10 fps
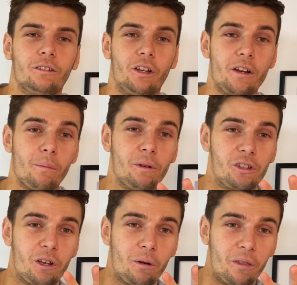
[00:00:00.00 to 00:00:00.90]
So number
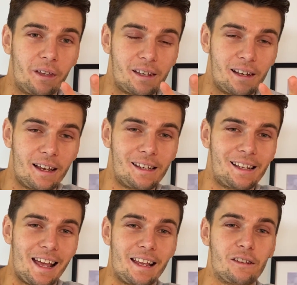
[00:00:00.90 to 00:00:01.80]
two on this list
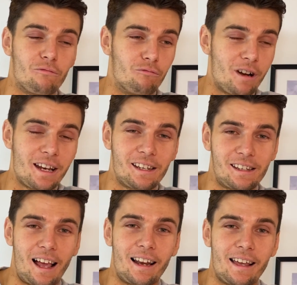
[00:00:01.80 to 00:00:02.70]
is
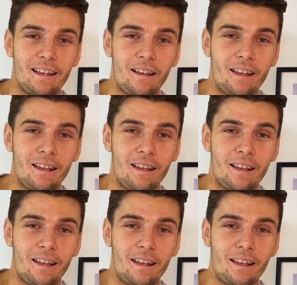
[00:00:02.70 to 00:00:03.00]
reselling